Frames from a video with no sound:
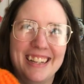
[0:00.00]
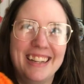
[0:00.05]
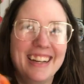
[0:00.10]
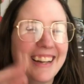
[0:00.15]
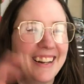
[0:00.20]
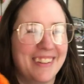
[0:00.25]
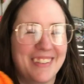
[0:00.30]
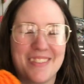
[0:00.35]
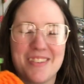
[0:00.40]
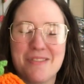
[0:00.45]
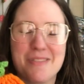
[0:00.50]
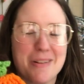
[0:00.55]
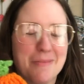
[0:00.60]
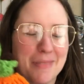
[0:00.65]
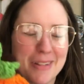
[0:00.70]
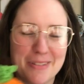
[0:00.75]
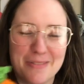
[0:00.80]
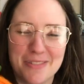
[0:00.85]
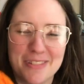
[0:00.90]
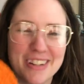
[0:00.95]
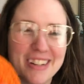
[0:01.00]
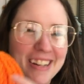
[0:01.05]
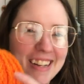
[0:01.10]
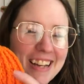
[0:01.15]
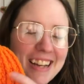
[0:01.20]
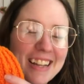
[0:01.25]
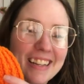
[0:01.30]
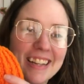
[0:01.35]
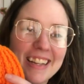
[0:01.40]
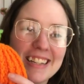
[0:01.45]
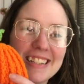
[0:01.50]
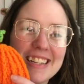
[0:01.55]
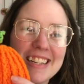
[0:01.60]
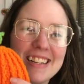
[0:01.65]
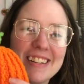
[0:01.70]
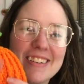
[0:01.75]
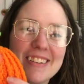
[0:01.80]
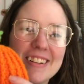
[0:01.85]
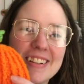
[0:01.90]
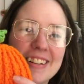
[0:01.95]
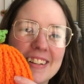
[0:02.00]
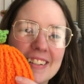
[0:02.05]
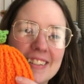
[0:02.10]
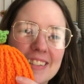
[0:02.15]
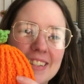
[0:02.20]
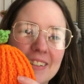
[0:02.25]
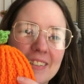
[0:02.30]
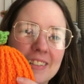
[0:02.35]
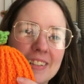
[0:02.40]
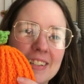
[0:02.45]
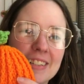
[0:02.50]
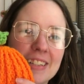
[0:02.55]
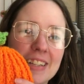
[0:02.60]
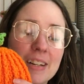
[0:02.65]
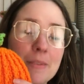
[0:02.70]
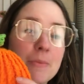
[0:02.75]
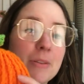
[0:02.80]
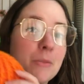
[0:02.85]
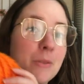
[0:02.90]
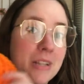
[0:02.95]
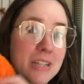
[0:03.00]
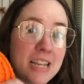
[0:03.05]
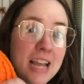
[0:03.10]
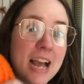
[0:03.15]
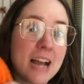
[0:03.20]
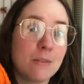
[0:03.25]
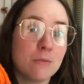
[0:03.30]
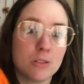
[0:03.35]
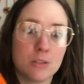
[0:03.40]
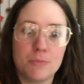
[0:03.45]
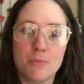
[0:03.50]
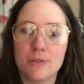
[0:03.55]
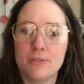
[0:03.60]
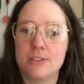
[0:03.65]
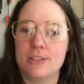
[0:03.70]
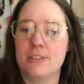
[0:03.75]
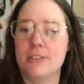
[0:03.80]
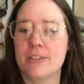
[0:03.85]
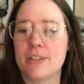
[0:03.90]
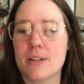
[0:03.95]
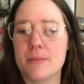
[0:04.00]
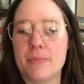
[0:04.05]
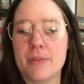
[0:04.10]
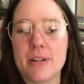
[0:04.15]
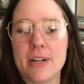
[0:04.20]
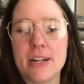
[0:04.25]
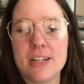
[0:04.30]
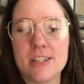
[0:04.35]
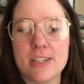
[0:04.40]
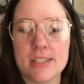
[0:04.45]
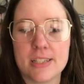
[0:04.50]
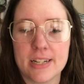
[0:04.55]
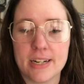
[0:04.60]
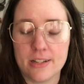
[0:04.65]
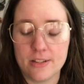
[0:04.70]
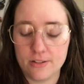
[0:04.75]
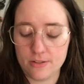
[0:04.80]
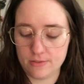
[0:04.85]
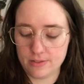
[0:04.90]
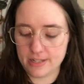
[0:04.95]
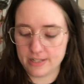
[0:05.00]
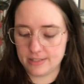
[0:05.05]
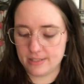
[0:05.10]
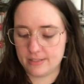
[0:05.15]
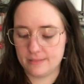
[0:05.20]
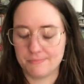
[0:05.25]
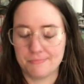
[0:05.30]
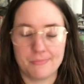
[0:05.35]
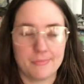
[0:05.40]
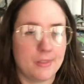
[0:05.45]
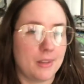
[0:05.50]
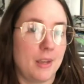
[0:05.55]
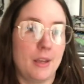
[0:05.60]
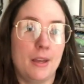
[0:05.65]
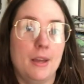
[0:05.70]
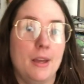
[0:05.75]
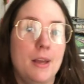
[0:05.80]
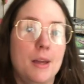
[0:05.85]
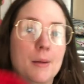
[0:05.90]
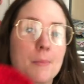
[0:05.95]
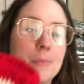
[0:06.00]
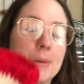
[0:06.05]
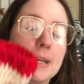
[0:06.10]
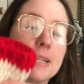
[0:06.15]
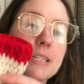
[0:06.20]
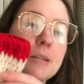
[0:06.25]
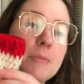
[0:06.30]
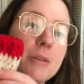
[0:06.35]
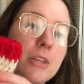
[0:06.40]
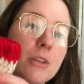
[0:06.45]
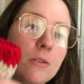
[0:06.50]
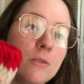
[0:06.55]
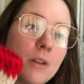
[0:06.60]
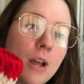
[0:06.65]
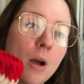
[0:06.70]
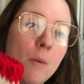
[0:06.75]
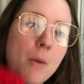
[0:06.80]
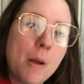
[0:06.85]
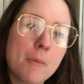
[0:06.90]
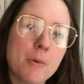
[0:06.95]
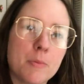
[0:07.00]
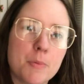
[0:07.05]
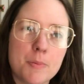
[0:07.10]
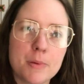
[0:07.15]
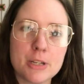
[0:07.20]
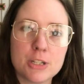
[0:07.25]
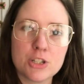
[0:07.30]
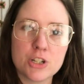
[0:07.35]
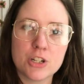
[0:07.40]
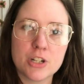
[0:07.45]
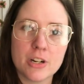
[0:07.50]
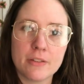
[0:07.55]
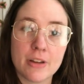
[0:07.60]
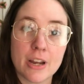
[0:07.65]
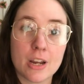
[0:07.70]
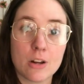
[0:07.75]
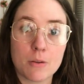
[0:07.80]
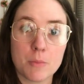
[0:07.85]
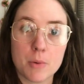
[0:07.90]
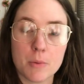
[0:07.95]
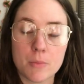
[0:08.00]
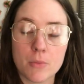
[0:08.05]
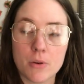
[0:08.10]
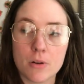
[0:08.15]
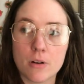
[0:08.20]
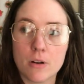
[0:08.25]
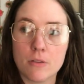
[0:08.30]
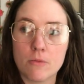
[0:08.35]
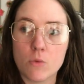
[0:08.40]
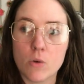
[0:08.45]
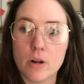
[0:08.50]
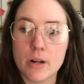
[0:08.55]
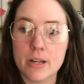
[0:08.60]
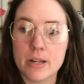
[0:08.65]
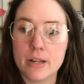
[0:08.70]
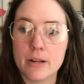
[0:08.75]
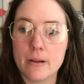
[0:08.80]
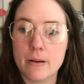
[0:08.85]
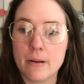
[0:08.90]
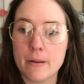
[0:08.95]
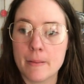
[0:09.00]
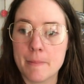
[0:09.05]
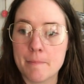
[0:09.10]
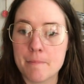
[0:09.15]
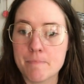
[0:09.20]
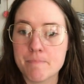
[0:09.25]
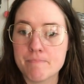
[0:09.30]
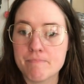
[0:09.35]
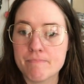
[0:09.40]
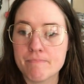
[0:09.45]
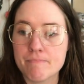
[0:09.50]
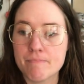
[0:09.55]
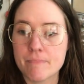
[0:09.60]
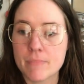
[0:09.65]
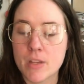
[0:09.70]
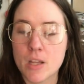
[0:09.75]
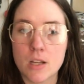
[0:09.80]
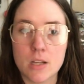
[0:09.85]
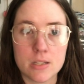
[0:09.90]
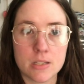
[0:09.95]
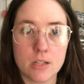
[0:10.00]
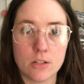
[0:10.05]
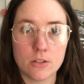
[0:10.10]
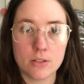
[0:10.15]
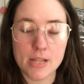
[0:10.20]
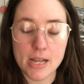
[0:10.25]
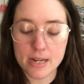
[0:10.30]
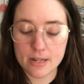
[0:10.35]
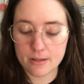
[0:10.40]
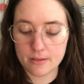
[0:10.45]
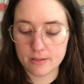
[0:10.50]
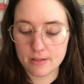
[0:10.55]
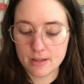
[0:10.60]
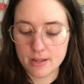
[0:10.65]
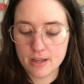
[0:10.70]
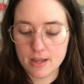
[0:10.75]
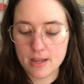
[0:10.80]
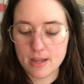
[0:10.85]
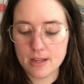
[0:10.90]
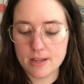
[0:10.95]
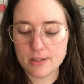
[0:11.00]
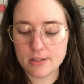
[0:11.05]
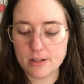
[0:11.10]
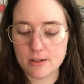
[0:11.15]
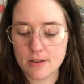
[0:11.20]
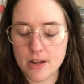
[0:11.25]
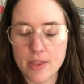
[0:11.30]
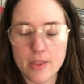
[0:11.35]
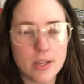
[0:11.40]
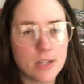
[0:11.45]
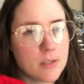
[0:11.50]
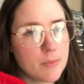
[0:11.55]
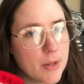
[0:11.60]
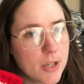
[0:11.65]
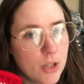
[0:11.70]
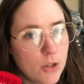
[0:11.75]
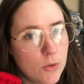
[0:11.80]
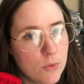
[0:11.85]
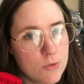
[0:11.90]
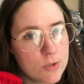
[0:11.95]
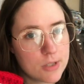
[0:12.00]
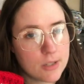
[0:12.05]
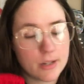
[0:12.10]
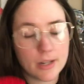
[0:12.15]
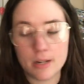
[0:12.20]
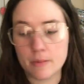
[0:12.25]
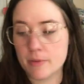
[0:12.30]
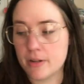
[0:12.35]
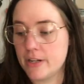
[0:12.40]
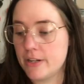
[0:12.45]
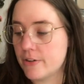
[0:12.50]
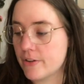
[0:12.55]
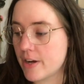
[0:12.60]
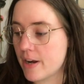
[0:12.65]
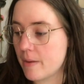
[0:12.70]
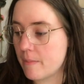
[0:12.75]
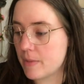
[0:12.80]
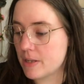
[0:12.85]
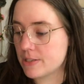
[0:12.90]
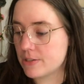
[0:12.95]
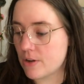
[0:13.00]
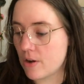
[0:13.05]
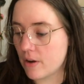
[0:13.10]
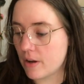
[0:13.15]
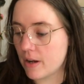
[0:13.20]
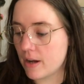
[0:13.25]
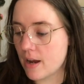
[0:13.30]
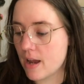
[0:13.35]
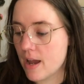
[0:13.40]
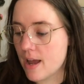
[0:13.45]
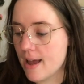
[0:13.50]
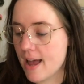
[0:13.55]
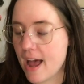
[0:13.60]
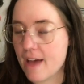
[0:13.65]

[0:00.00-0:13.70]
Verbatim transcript: I don't know what I'm looking for like teetered so it's gonna be the way this hat was supposed to look but I decided to do lines but it's gonna be cute I'll pop up a picture if I can remember of what it um, is gonna look like so I think it's gonna be cute and I'm gonna enter in my stocking.